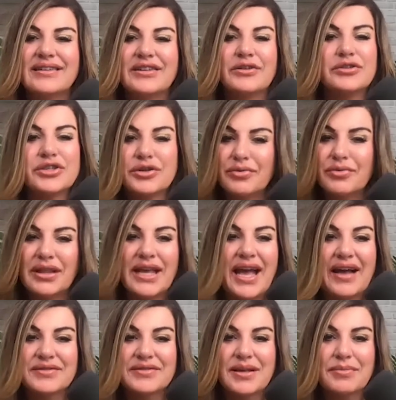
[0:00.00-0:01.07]
You should really
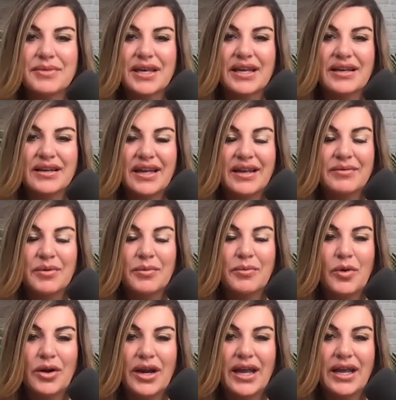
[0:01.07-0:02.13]
have something in the
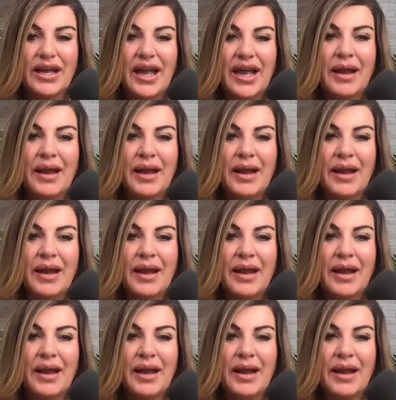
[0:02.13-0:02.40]
morning.